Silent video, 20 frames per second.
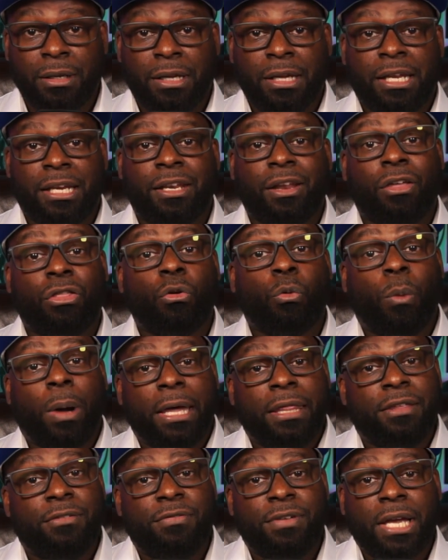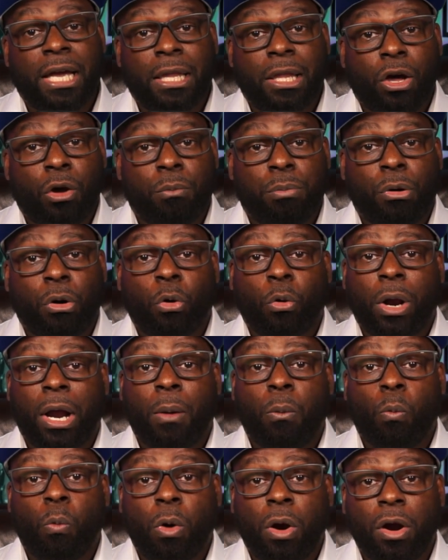Now, the way the VA loan
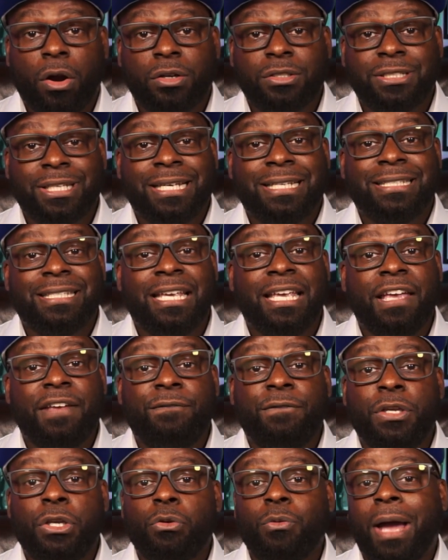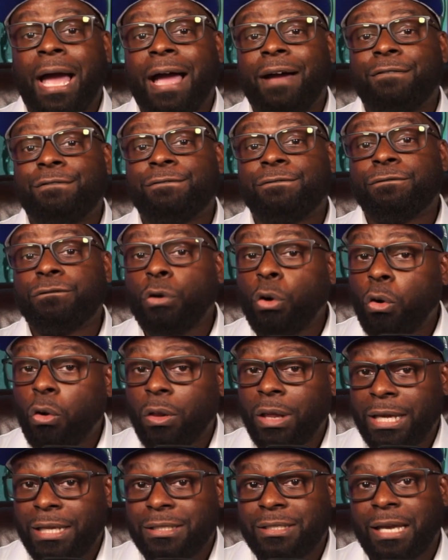program works is if you have full
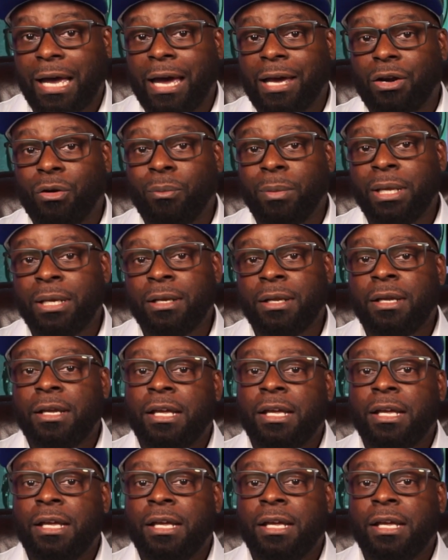entitlement,